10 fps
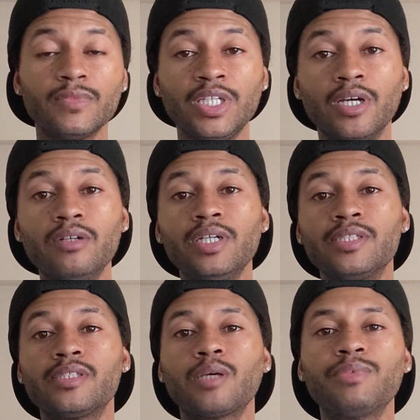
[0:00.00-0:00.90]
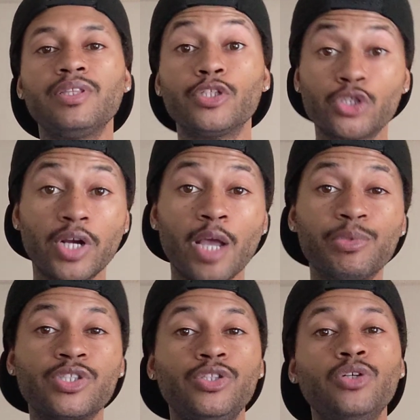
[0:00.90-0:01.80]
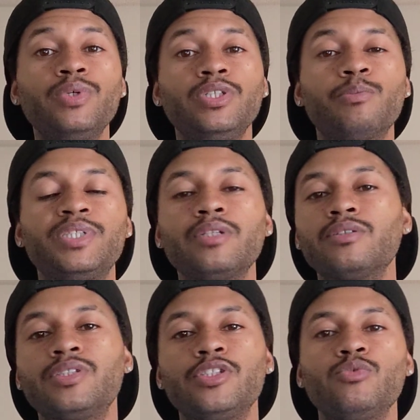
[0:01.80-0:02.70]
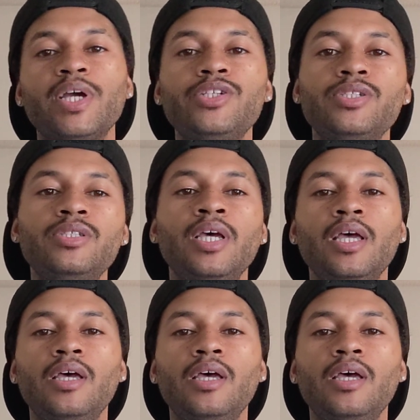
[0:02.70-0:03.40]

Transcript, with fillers: You know, is it something that you're able to do in your particular situation?